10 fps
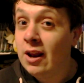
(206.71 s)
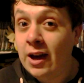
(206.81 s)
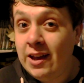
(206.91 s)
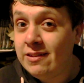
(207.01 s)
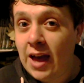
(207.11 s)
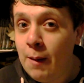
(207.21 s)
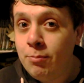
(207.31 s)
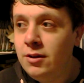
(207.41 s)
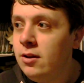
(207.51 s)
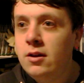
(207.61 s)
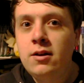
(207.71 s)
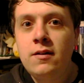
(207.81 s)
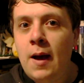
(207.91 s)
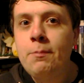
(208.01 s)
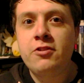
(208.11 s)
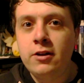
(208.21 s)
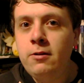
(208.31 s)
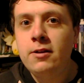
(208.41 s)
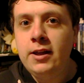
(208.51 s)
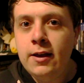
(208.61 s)
I like it to happen?
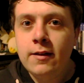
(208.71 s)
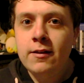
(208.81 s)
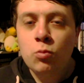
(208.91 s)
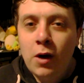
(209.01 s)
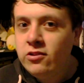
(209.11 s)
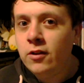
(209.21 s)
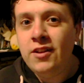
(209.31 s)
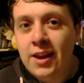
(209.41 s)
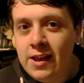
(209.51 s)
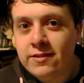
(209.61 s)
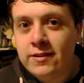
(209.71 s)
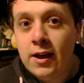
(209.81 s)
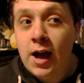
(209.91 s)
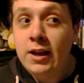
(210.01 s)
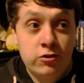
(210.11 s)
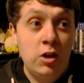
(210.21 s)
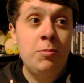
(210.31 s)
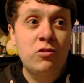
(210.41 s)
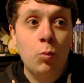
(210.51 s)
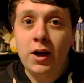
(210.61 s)
Absolutely. That's why it's on the list. I
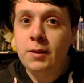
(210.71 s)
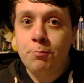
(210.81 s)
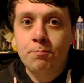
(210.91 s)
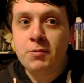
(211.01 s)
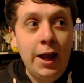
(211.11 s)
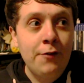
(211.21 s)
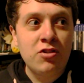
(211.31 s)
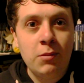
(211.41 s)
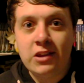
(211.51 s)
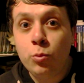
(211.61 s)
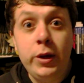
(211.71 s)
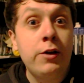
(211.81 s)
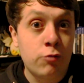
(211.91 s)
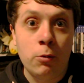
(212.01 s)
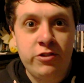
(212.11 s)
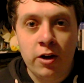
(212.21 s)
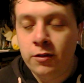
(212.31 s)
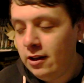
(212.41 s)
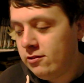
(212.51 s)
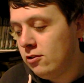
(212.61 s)
assume that's why Kane from last week wrote it
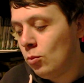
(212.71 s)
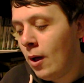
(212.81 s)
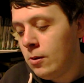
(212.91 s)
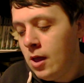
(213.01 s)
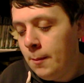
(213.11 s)
on the list as well,